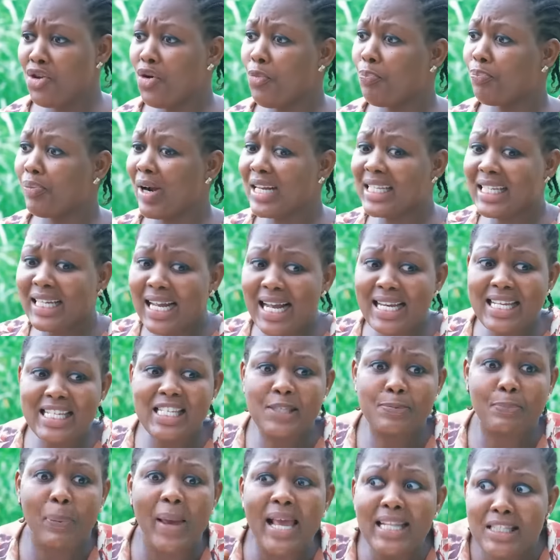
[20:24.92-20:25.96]
you practically
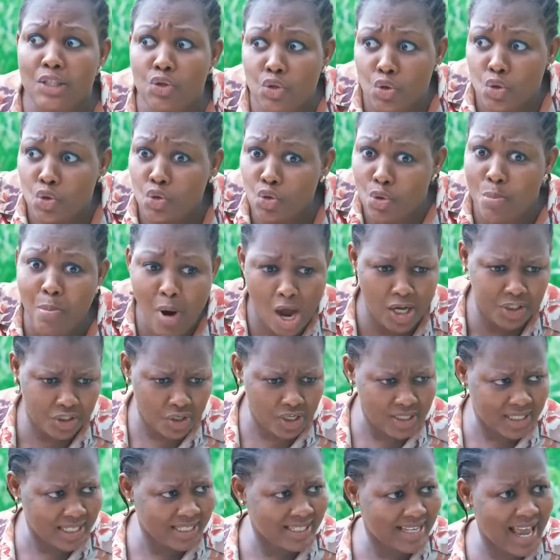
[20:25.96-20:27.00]
spent too much on
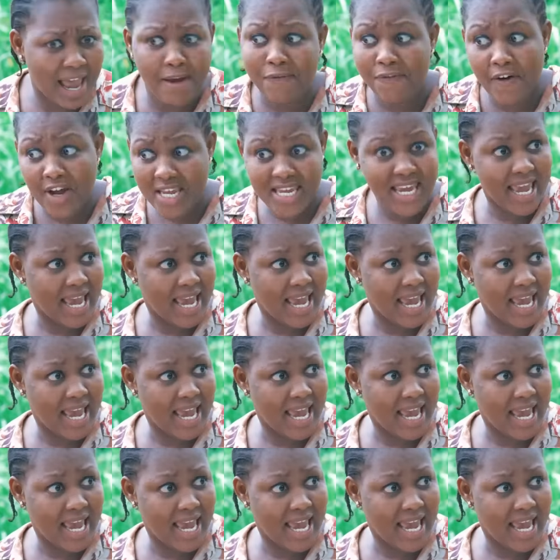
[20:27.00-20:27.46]
this guy for